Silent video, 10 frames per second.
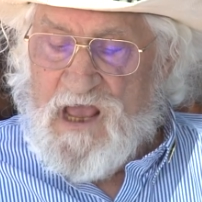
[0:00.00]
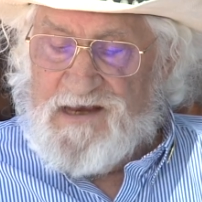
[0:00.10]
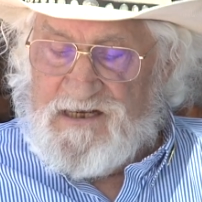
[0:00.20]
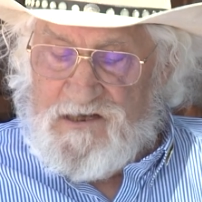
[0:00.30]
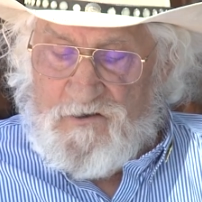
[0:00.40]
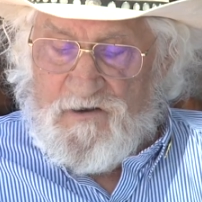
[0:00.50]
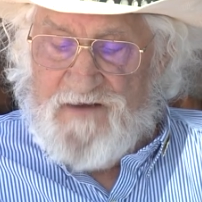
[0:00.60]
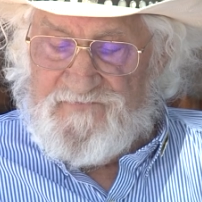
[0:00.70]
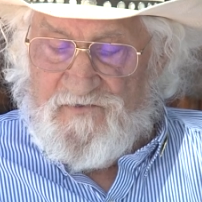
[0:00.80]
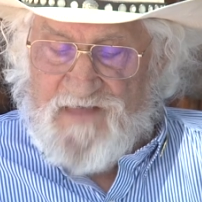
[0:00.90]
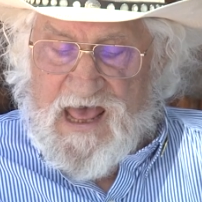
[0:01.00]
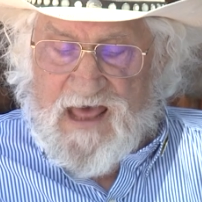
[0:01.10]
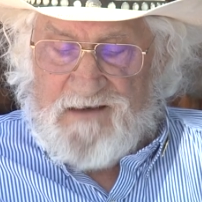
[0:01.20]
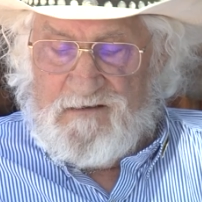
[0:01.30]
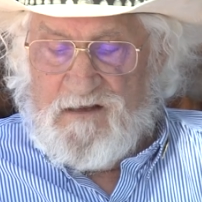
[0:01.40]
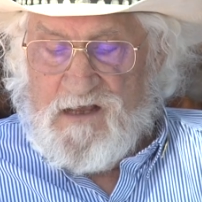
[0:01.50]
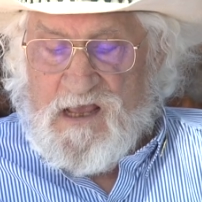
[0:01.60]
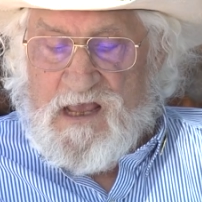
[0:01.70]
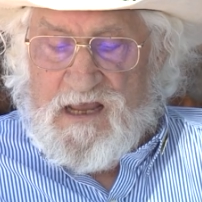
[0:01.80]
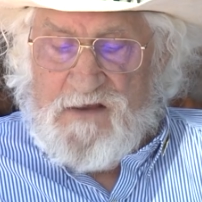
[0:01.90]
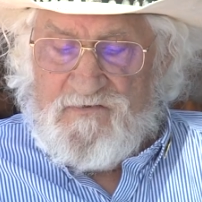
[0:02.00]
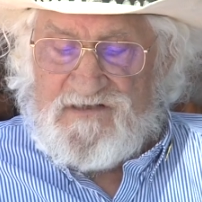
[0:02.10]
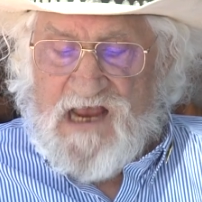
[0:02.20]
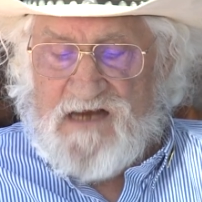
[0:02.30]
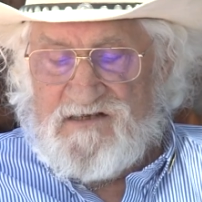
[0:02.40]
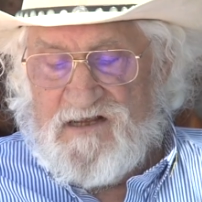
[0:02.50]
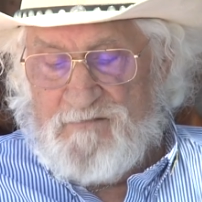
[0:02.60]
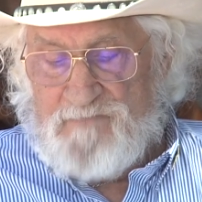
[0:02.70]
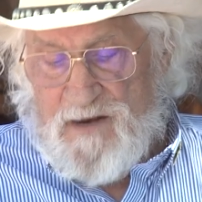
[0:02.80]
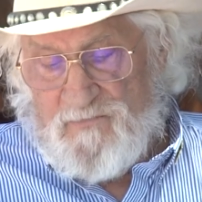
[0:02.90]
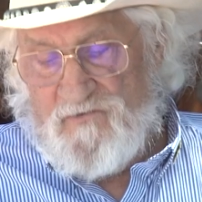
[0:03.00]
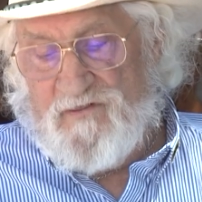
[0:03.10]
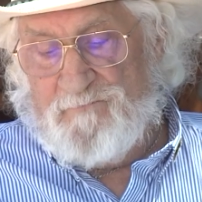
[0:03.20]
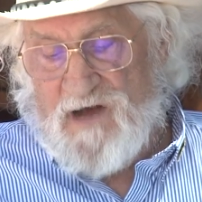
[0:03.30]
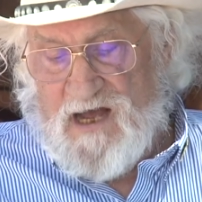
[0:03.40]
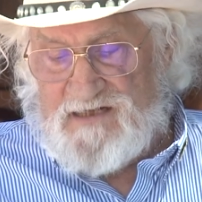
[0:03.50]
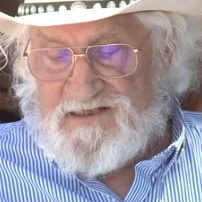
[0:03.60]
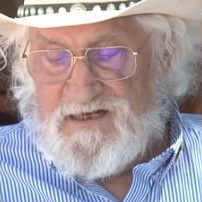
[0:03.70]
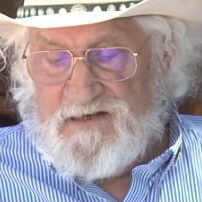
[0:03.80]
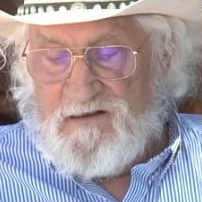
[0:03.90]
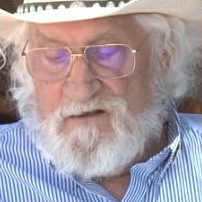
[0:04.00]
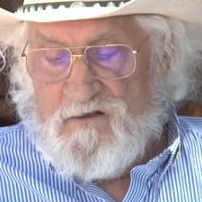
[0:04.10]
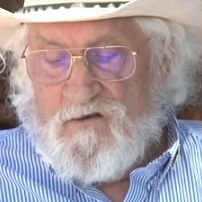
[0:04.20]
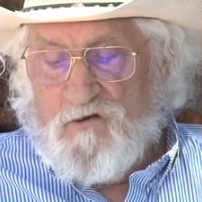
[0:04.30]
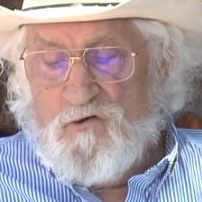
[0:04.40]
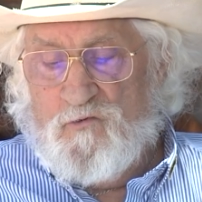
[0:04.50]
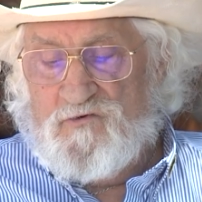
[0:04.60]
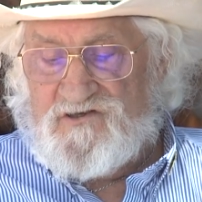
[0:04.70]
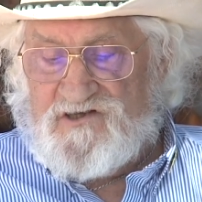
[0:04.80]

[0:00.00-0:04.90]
And a year after that, he was actually a member of the posse who was